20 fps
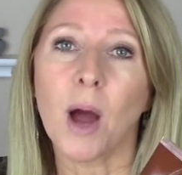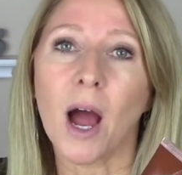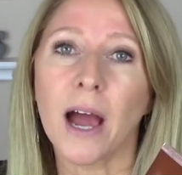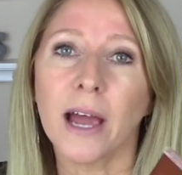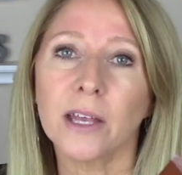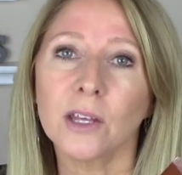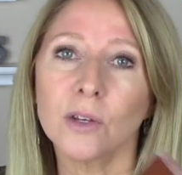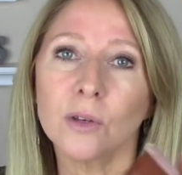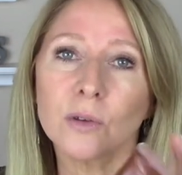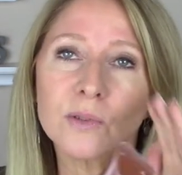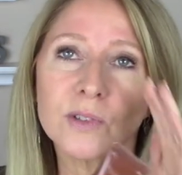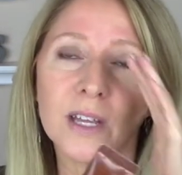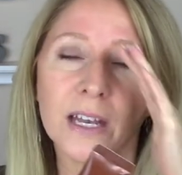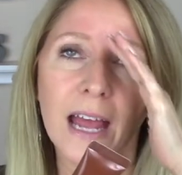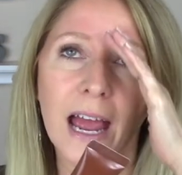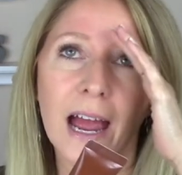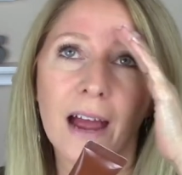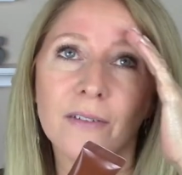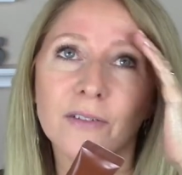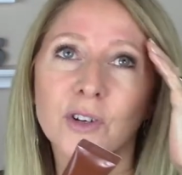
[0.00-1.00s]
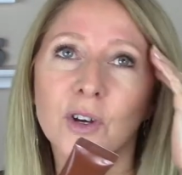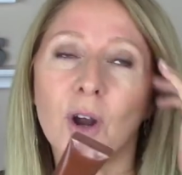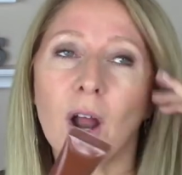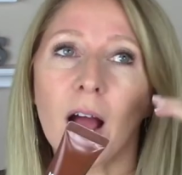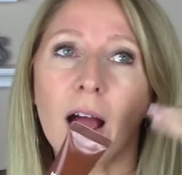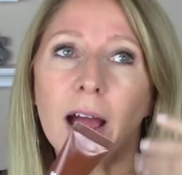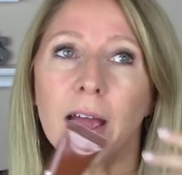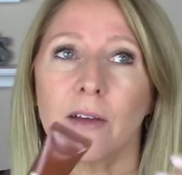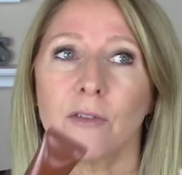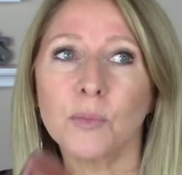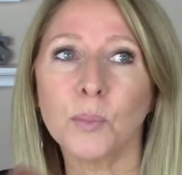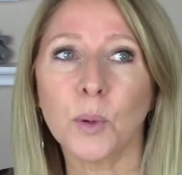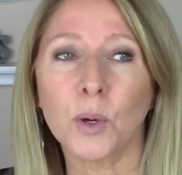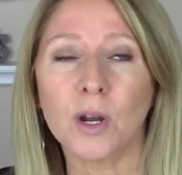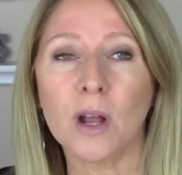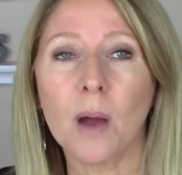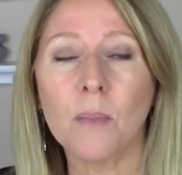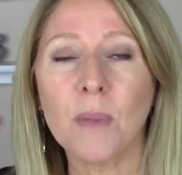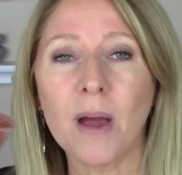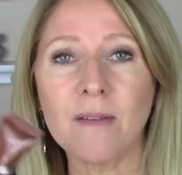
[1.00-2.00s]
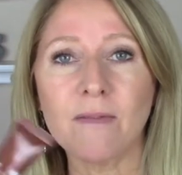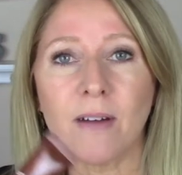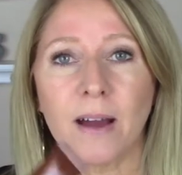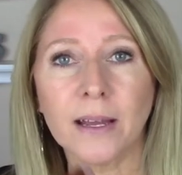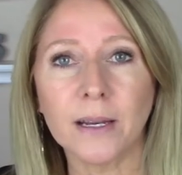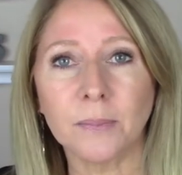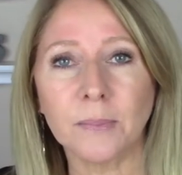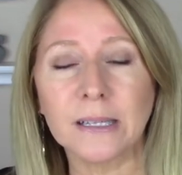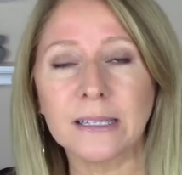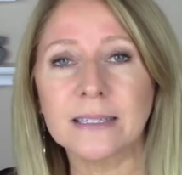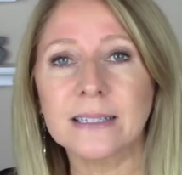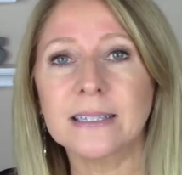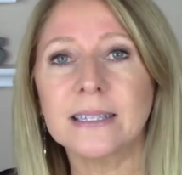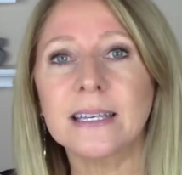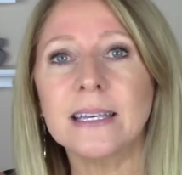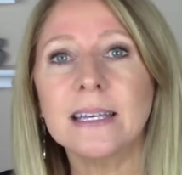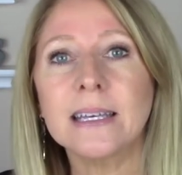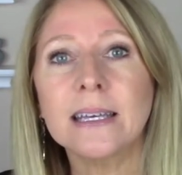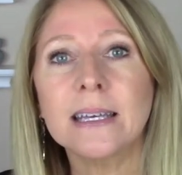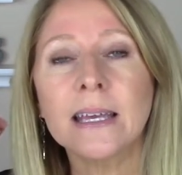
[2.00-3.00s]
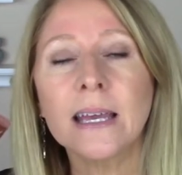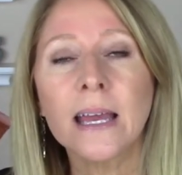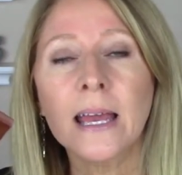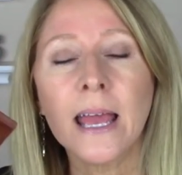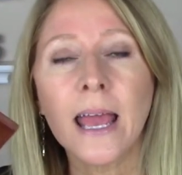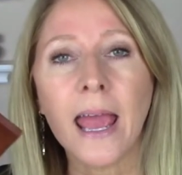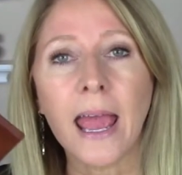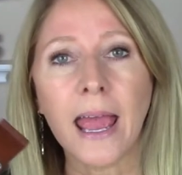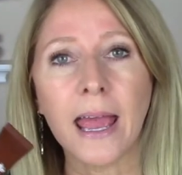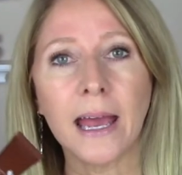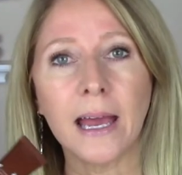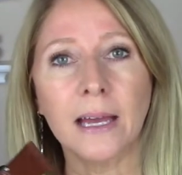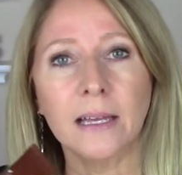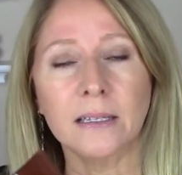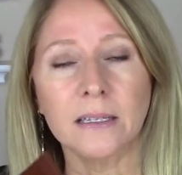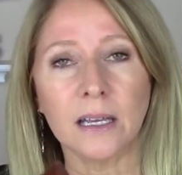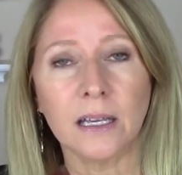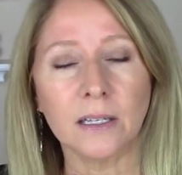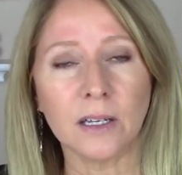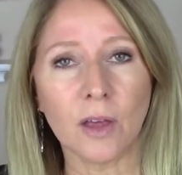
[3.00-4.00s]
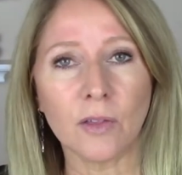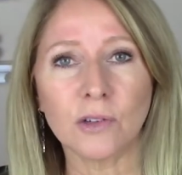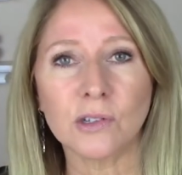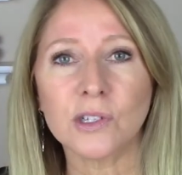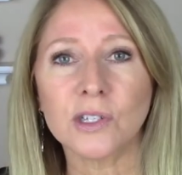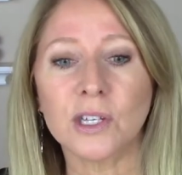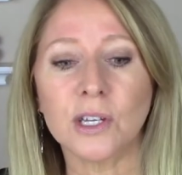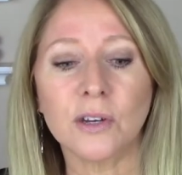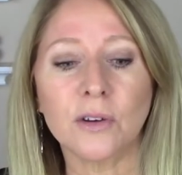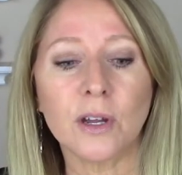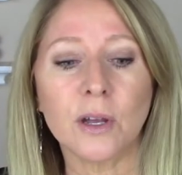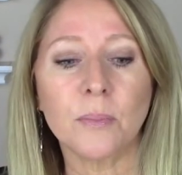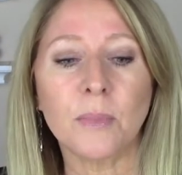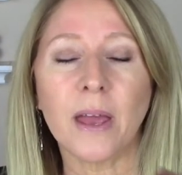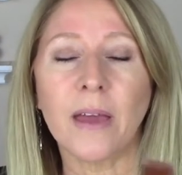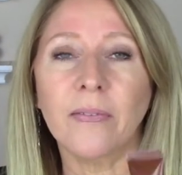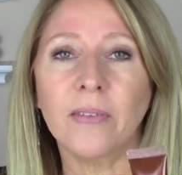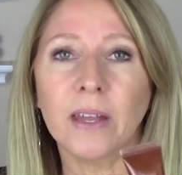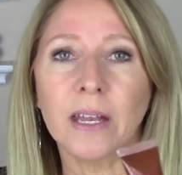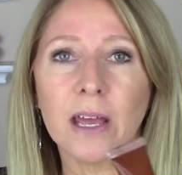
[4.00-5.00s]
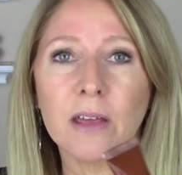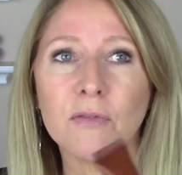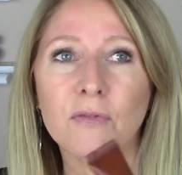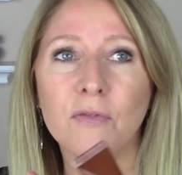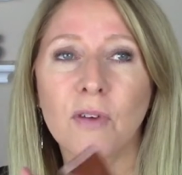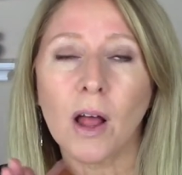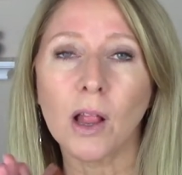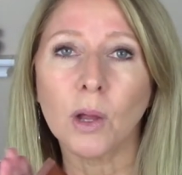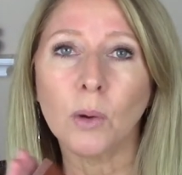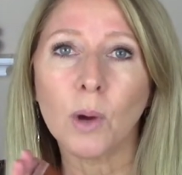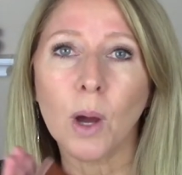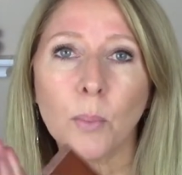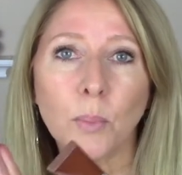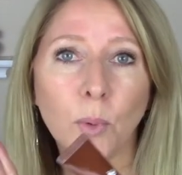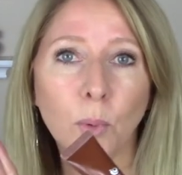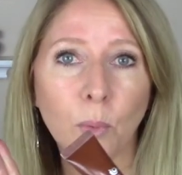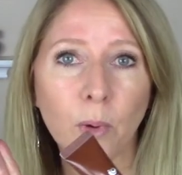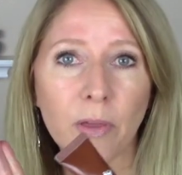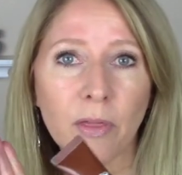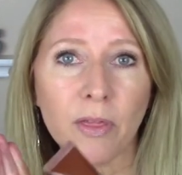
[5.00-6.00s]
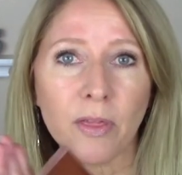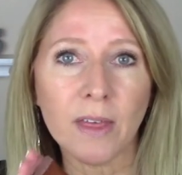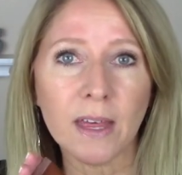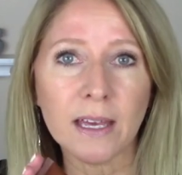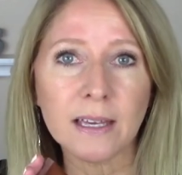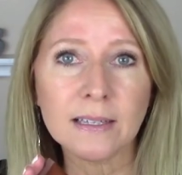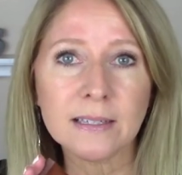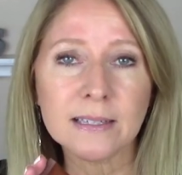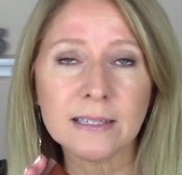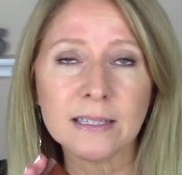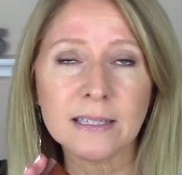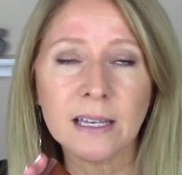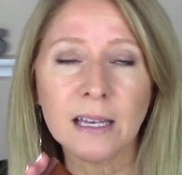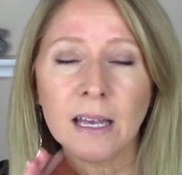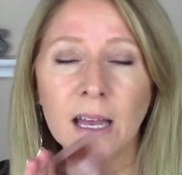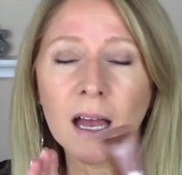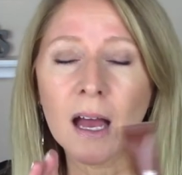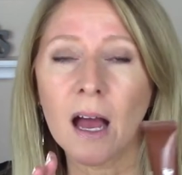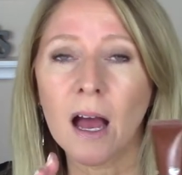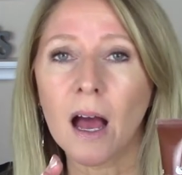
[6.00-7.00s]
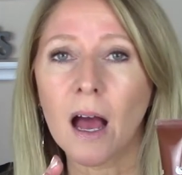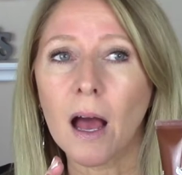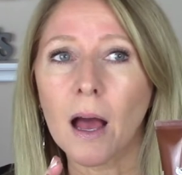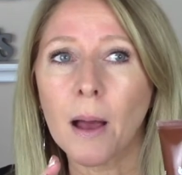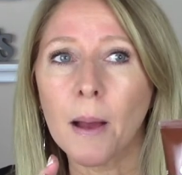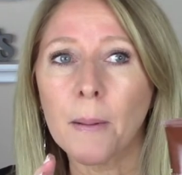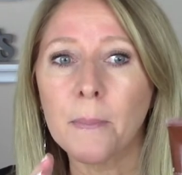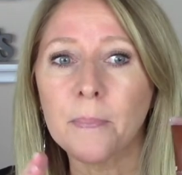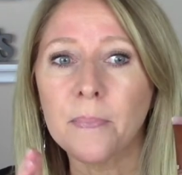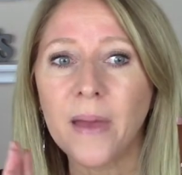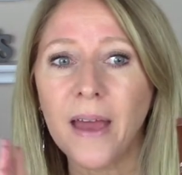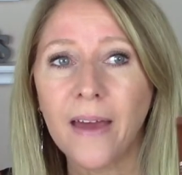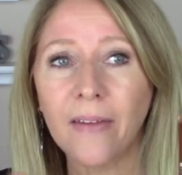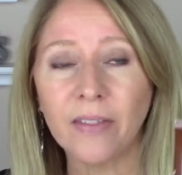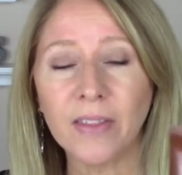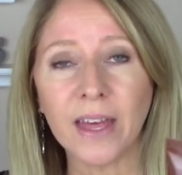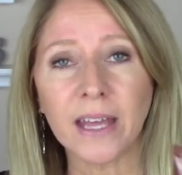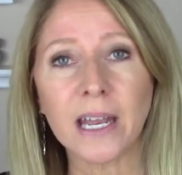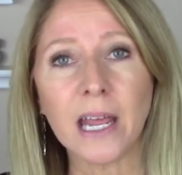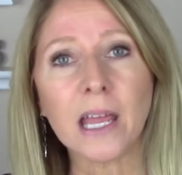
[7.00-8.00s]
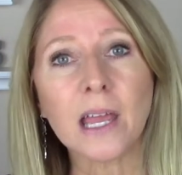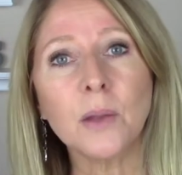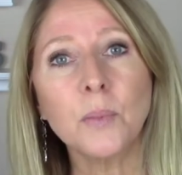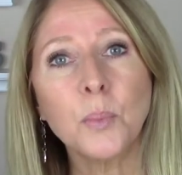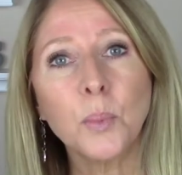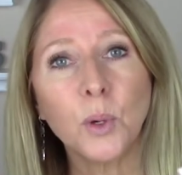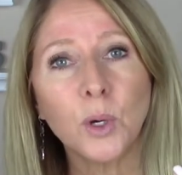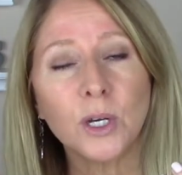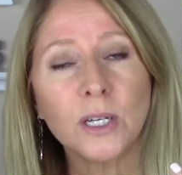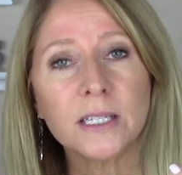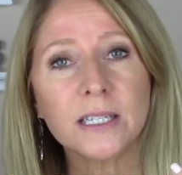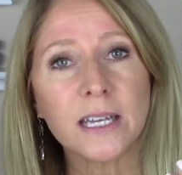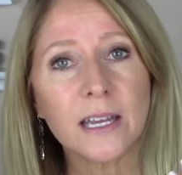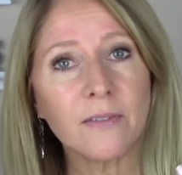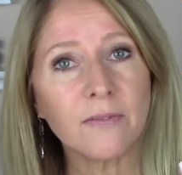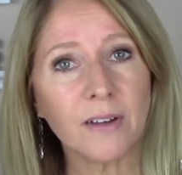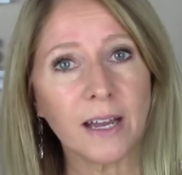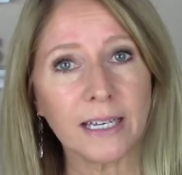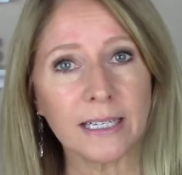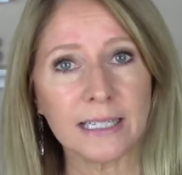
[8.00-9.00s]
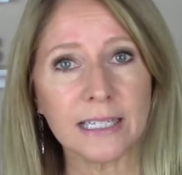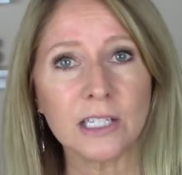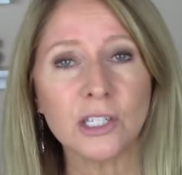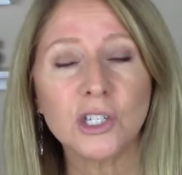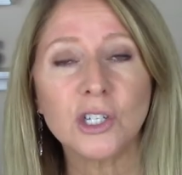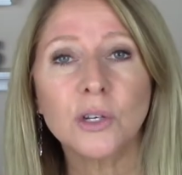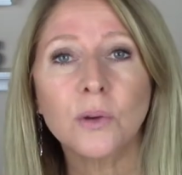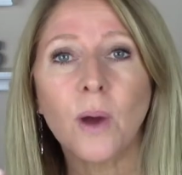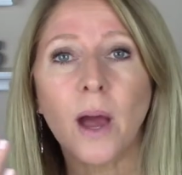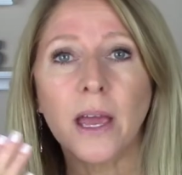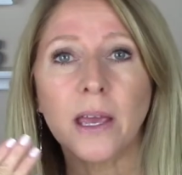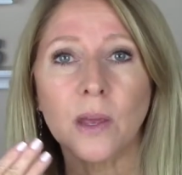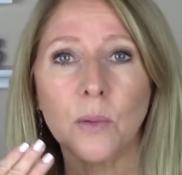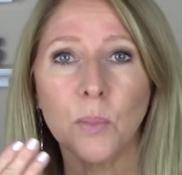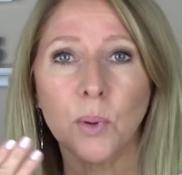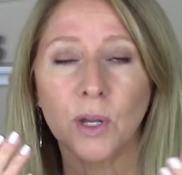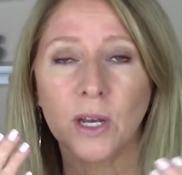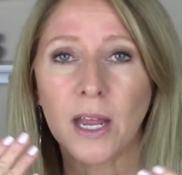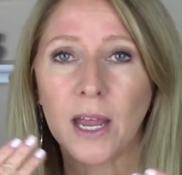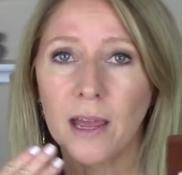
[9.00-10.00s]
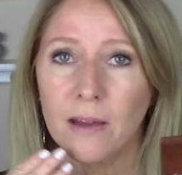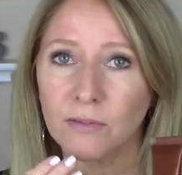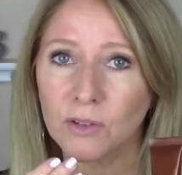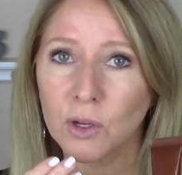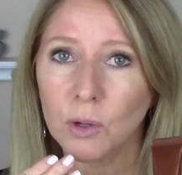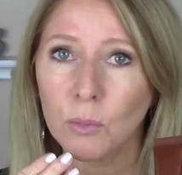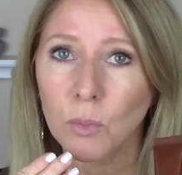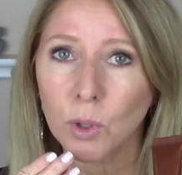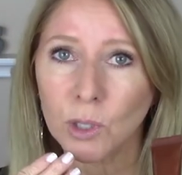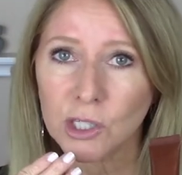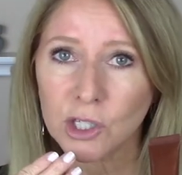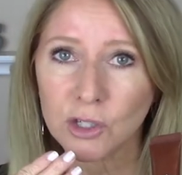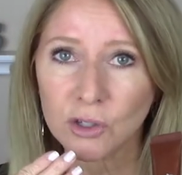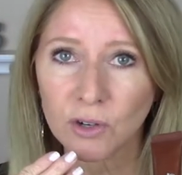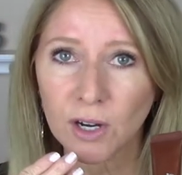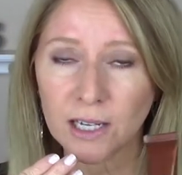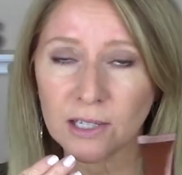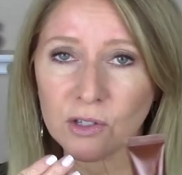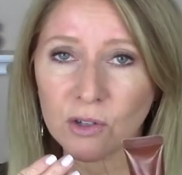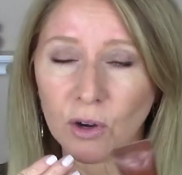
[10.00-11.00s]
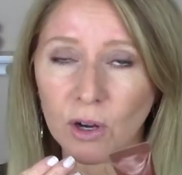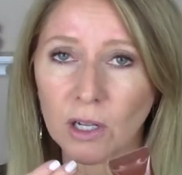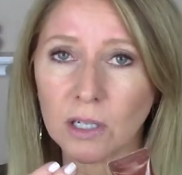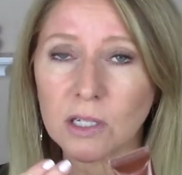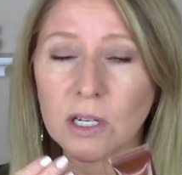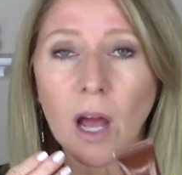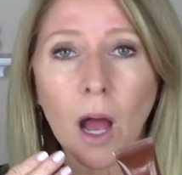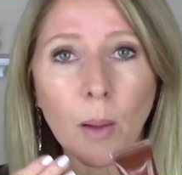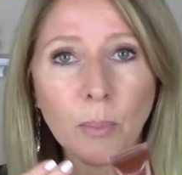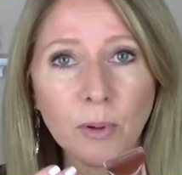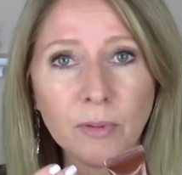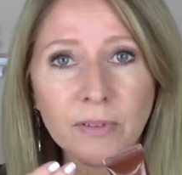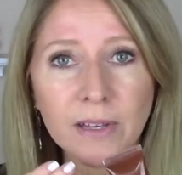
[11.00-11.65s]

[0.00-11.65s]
I use it after I've put on my vitamin C and another serum, and then I follow up with this um, and then I can put, if I need to, I can put a heavier moisturizer on top of